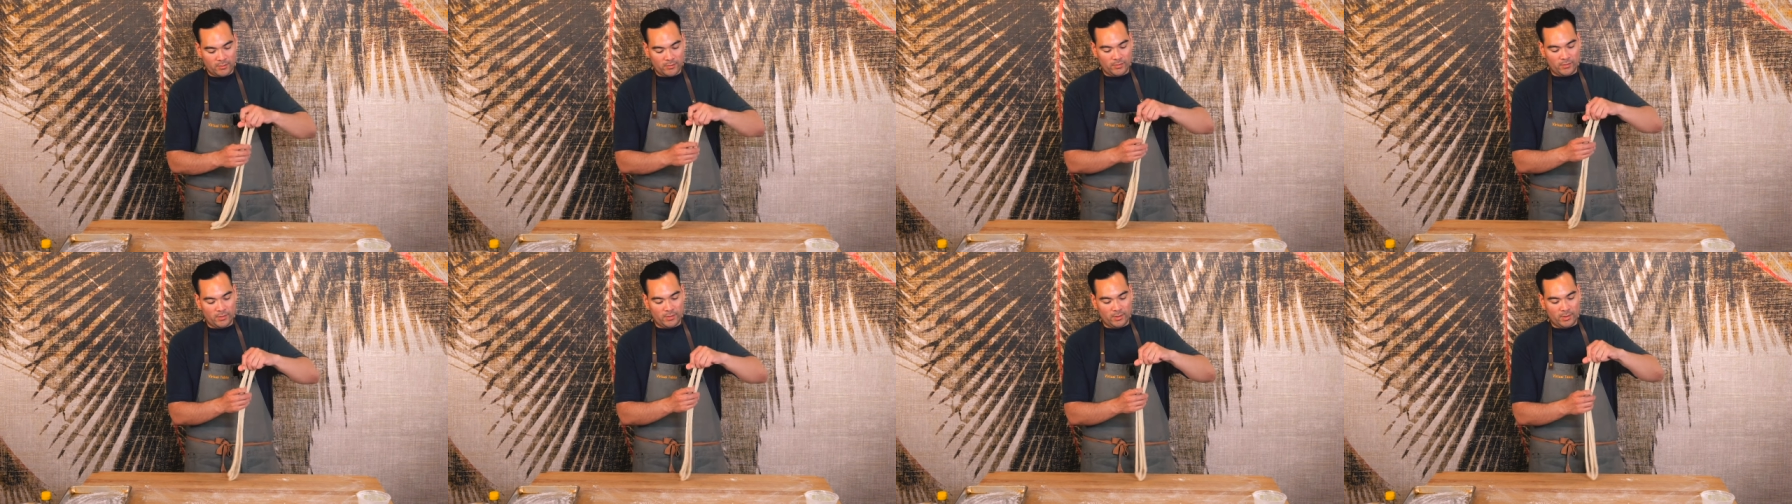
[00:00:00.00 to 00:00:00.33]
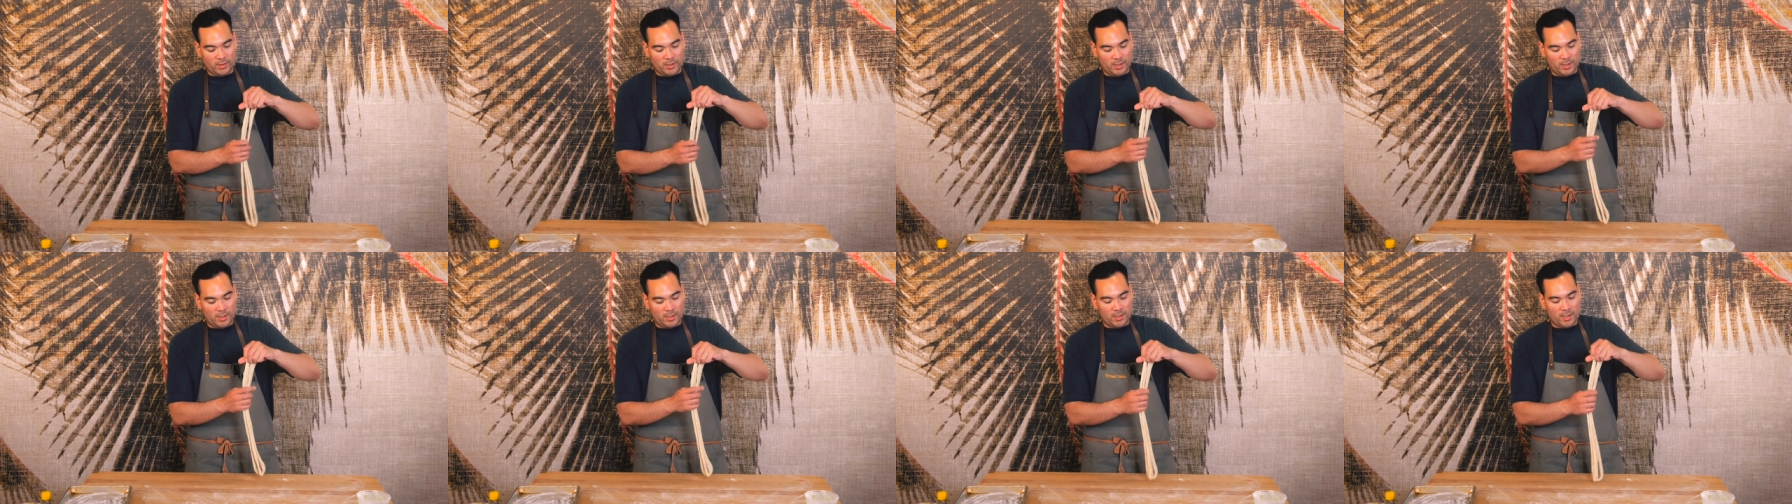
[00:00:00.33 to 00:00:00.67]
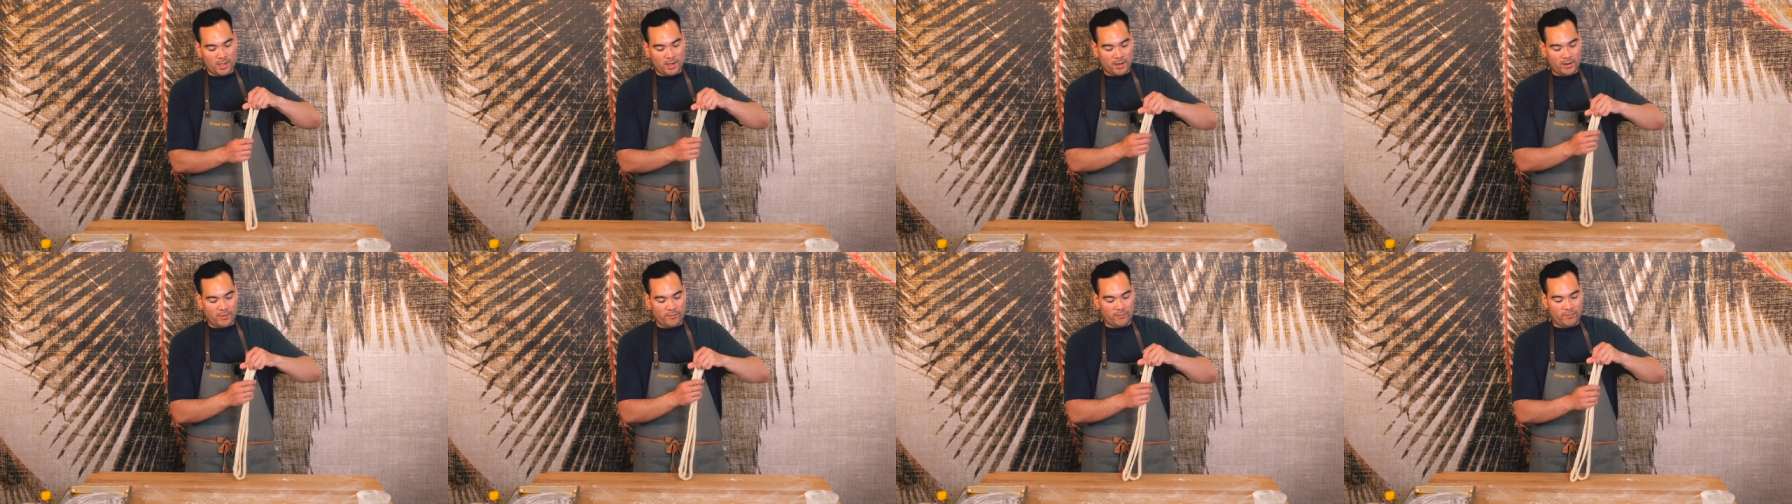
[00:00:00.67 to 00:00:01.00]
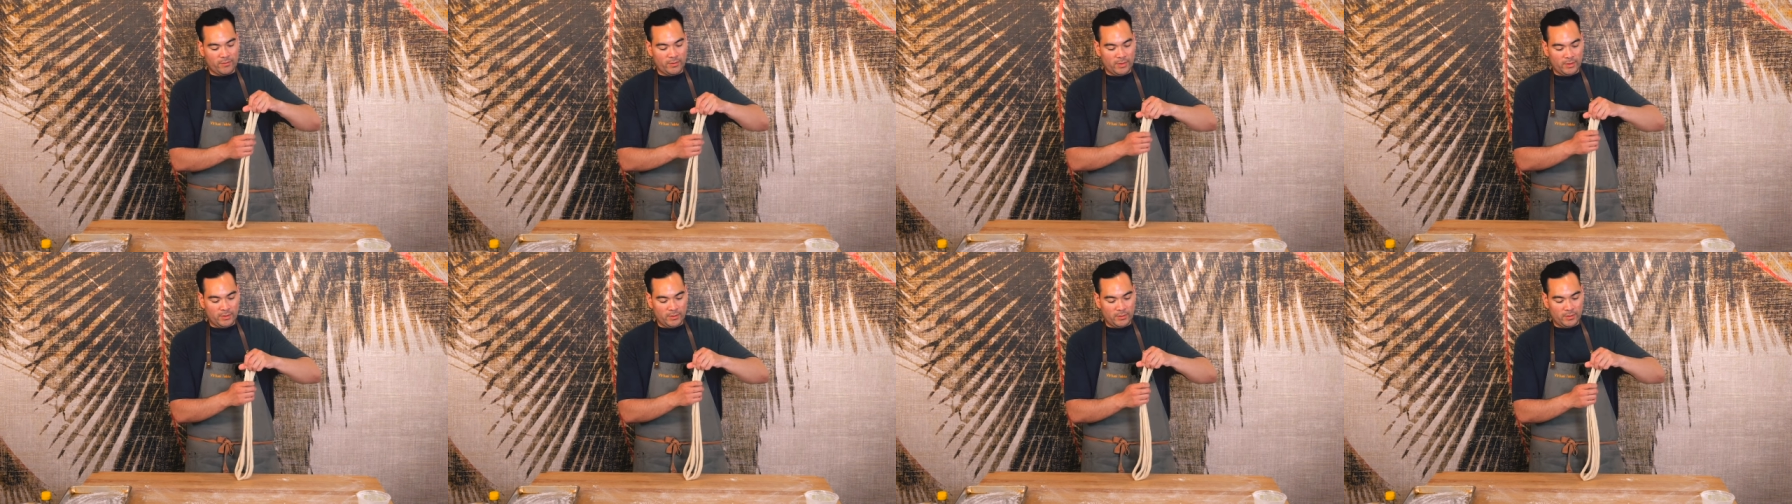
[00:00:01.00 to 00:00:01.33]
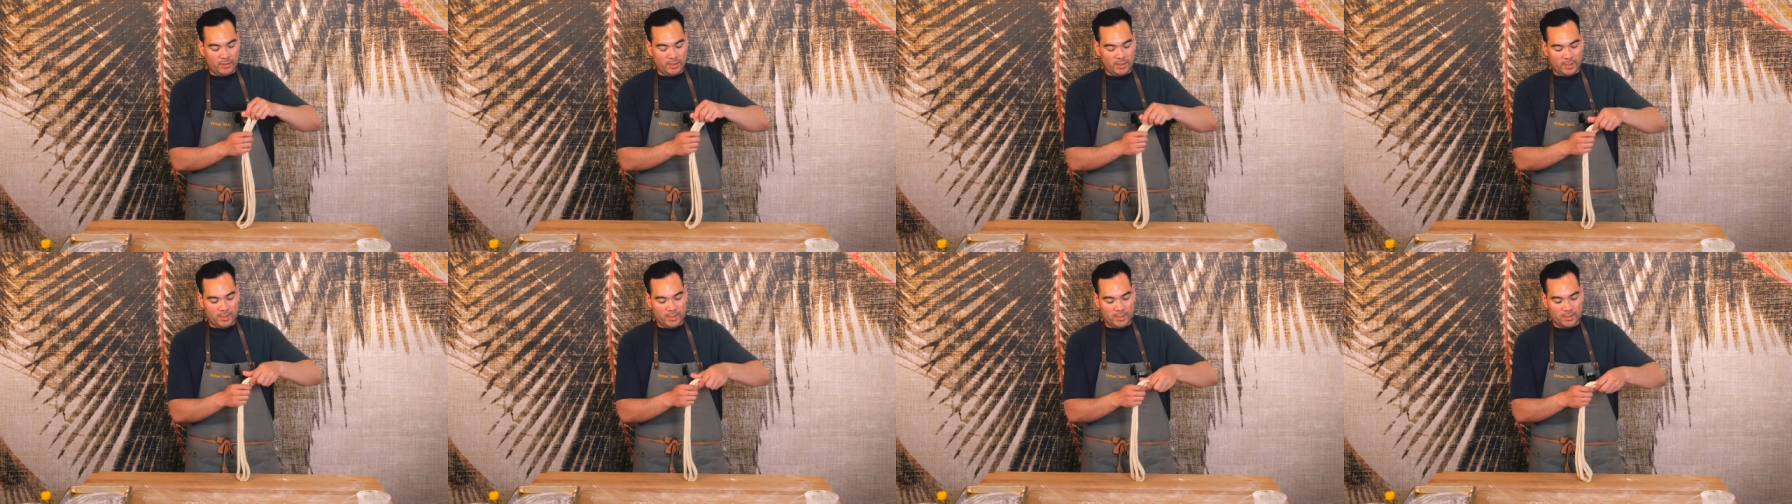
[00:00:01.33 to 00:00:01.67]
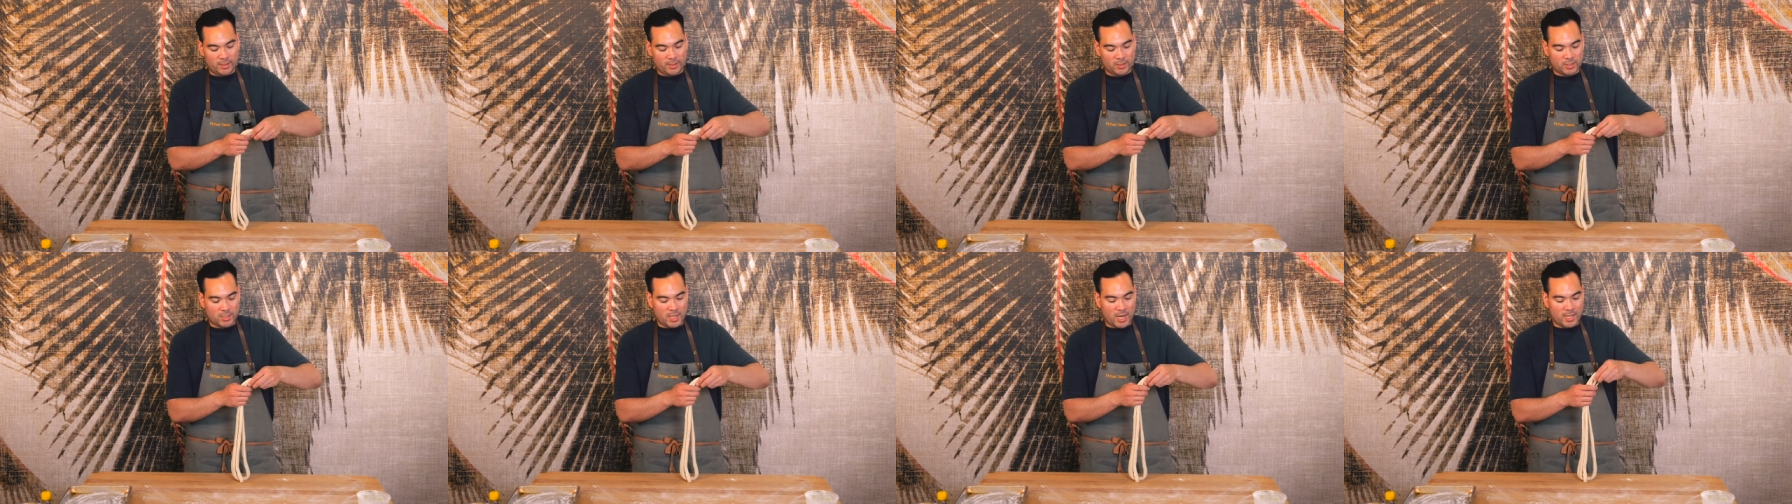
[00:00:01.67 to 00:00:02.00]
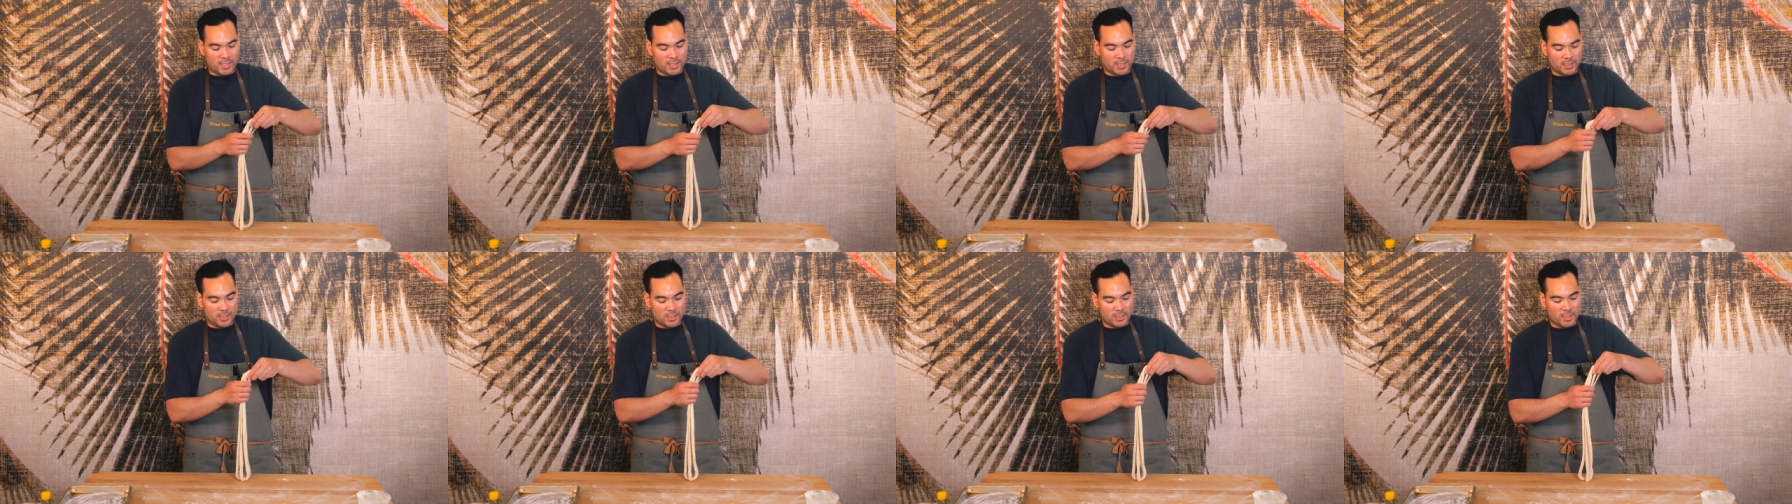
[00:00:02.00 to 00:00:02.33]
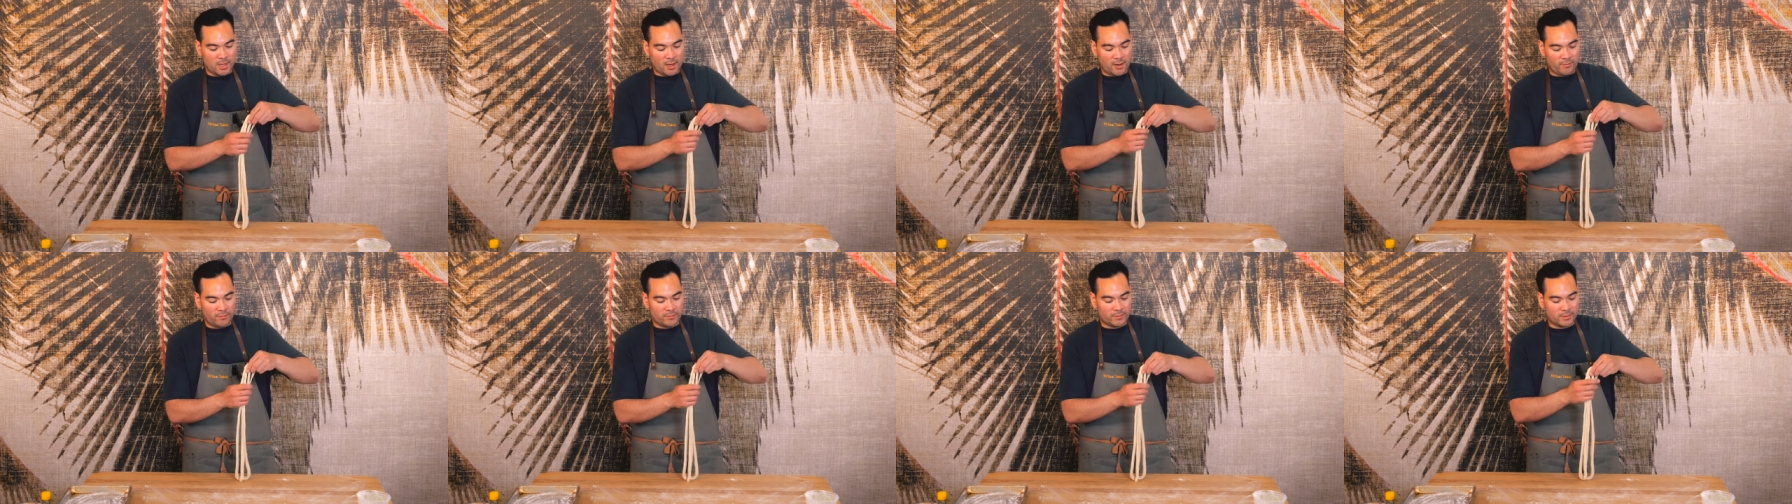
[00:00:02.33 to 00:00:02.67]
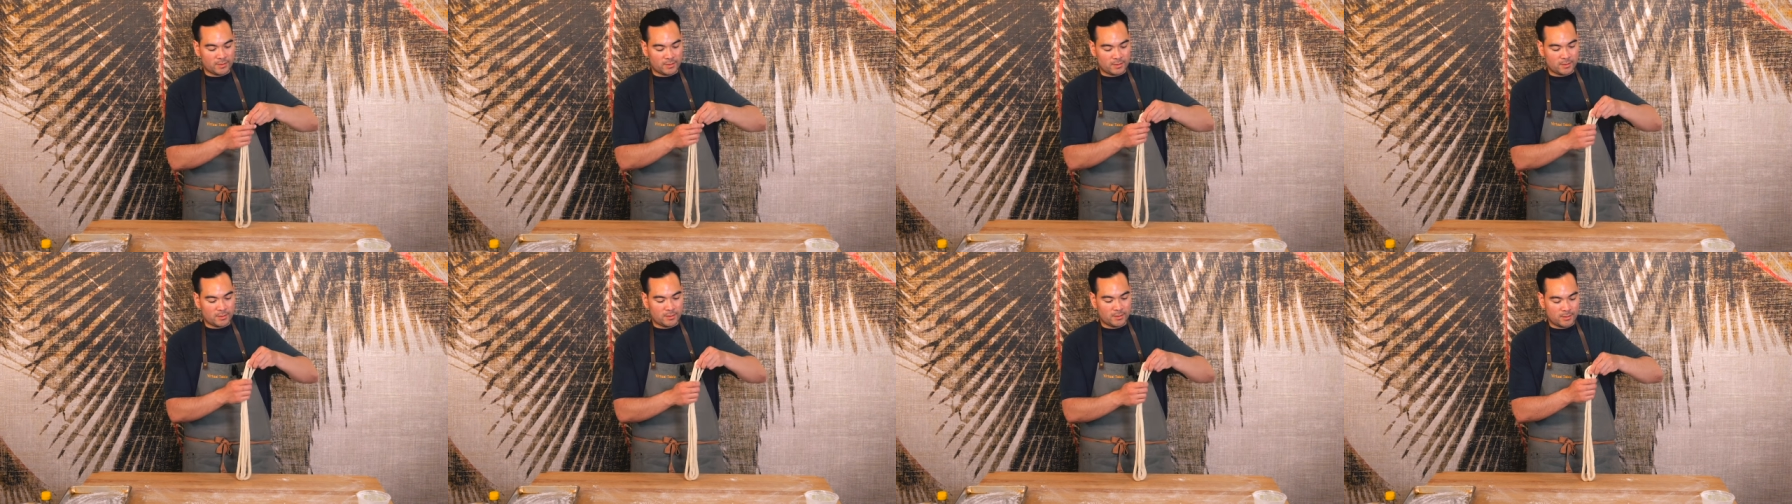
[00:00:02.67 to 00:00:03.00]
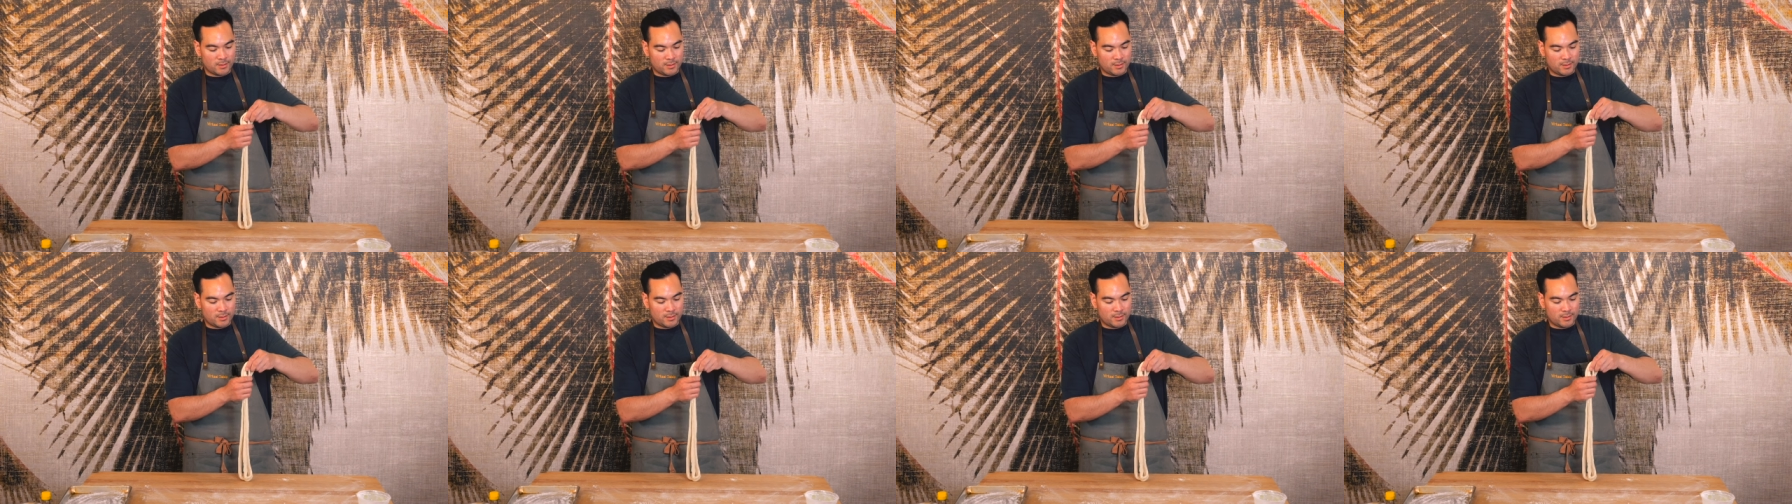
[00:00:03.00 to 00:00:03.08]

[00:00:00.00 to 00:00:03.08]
for uh, a lot of the uh, Chinese chefs.